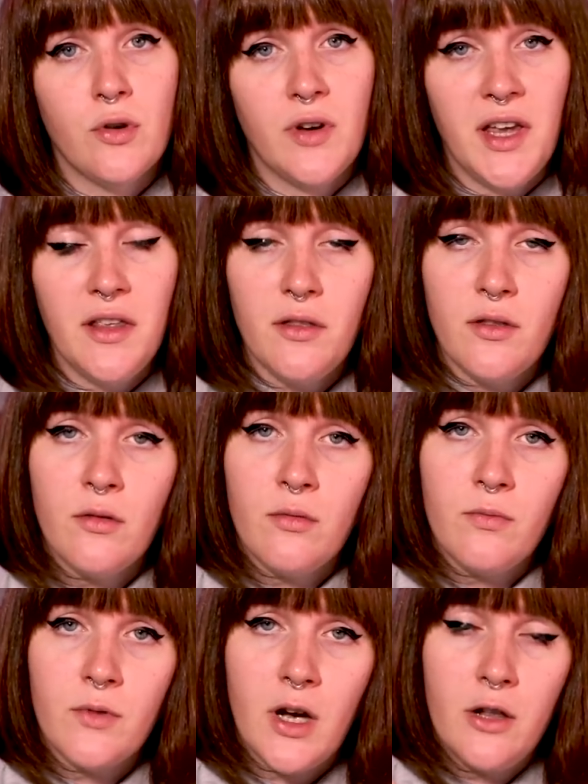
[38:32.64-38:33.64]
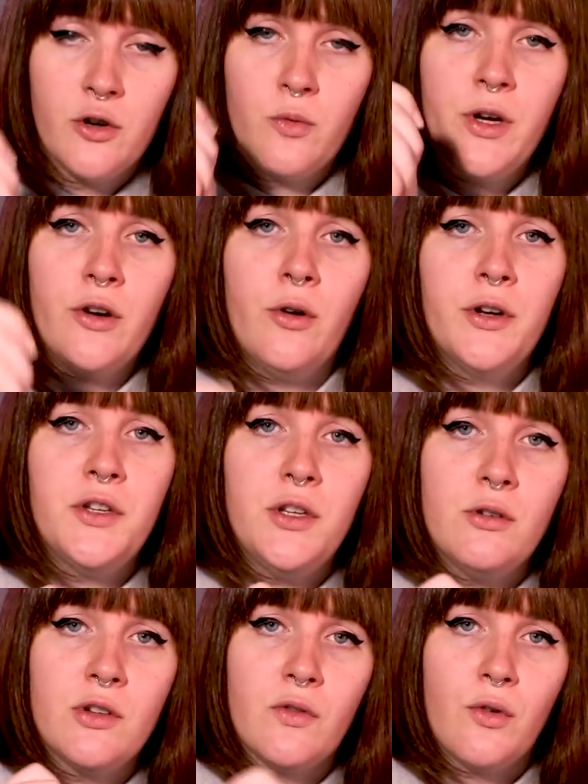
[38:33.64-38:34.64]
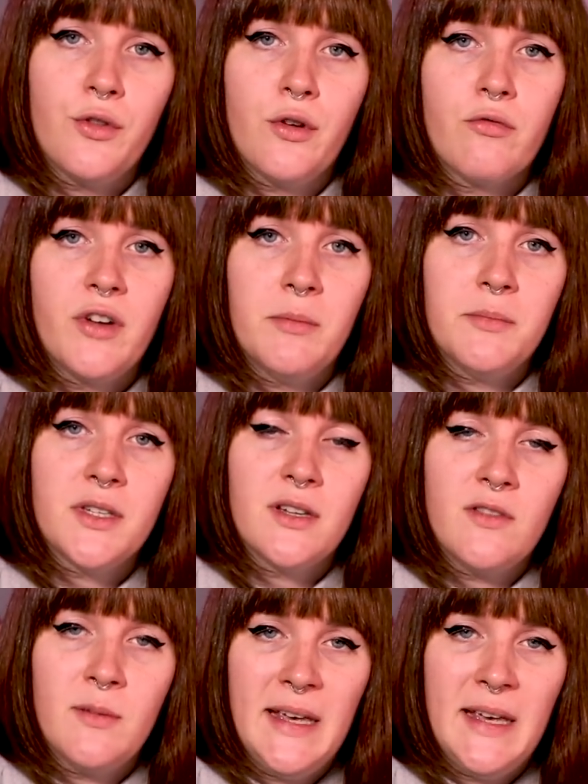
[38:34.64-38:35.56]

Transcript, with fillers: create the color we are going to use for the rims of the